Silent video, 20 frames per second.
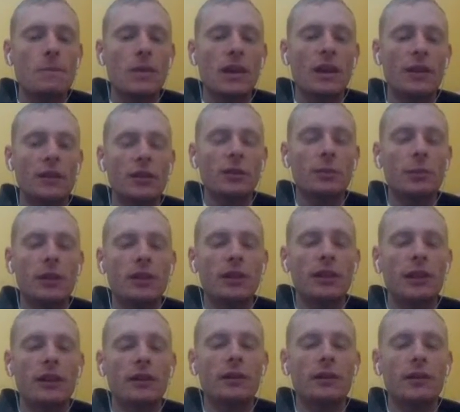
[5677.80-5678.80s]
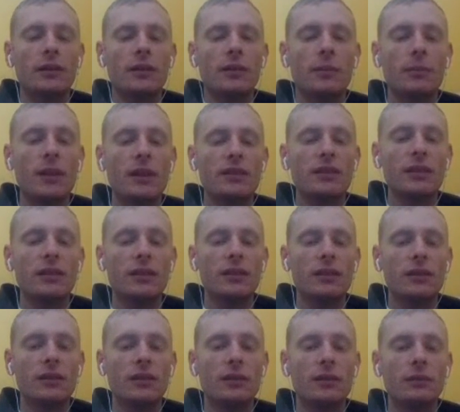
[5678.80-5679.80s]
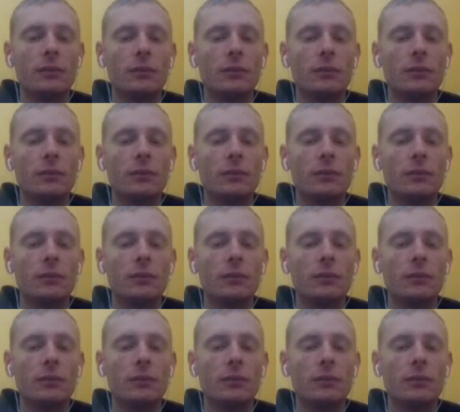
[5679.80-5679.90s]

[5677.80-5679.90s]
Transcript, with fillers: and then split it in pieces.